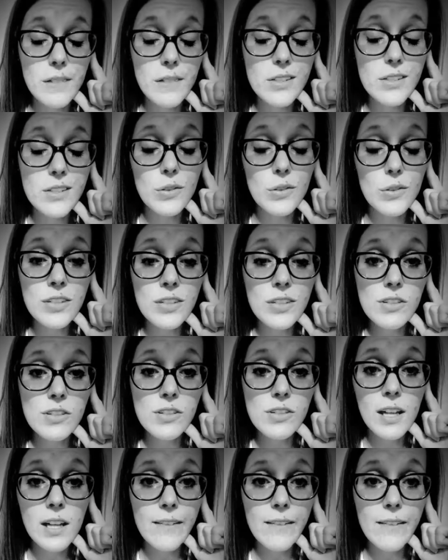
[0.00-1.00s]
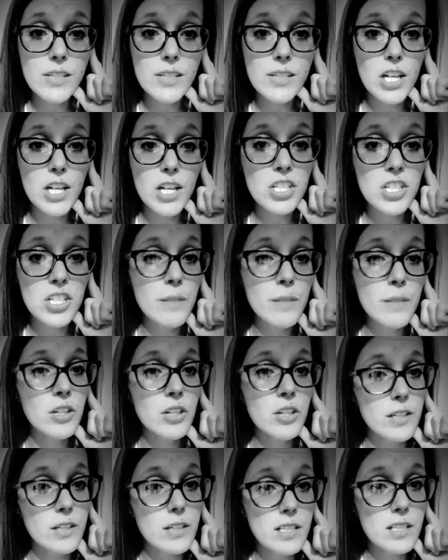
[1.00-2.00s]
So interesting conversation. I'm
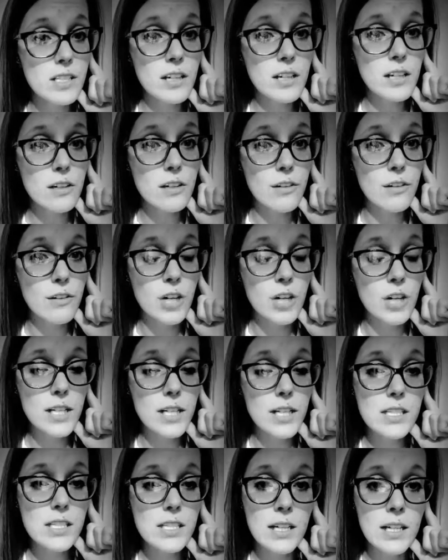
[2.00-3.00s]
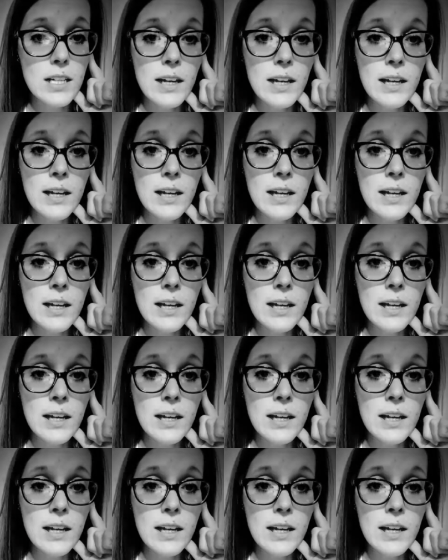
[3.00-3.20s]
curious to hear your thoughts.